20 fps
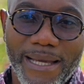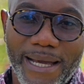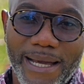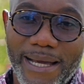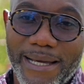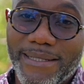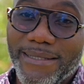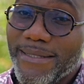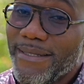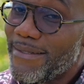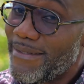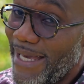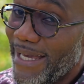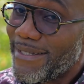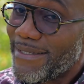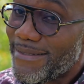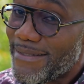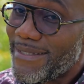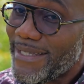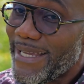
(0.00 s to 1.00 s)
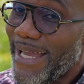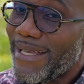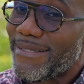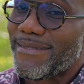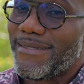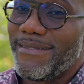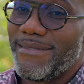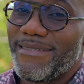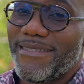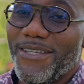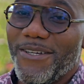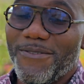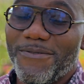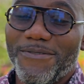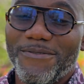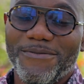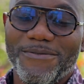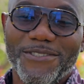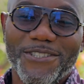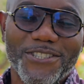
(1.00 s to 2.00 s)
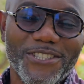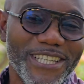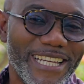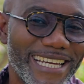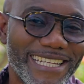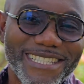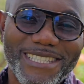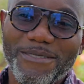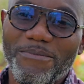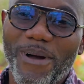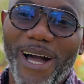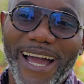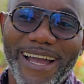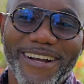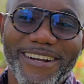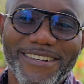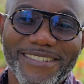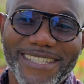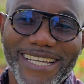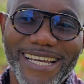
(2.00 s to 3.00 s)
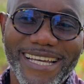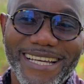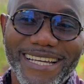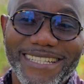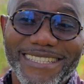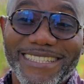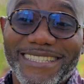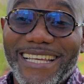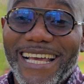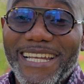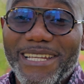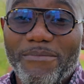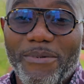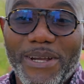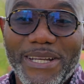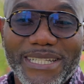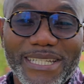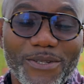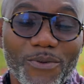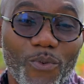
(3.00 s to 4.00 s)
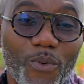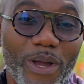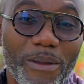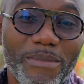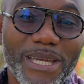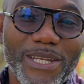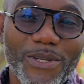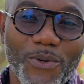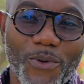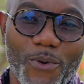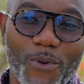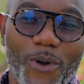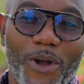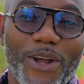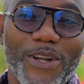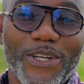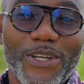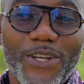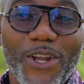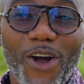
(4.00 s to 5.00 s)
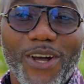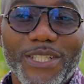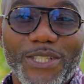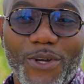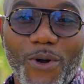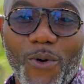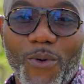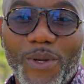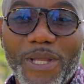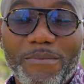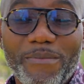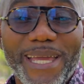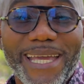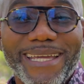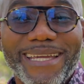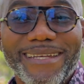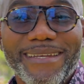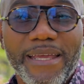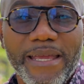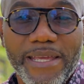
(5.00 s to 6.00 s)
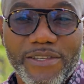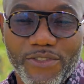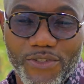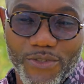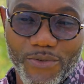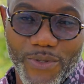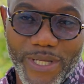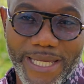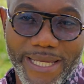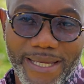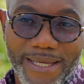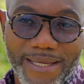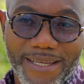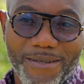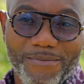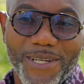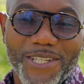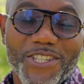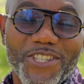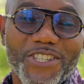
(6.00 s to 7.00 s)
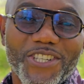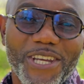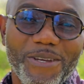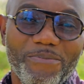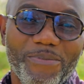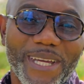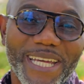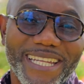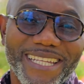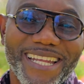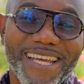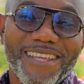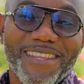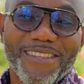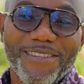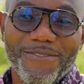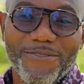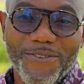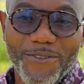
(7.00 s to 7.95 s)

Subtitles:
And that is the essence of She Inspires, celebrating women who are not only making history, but shaping the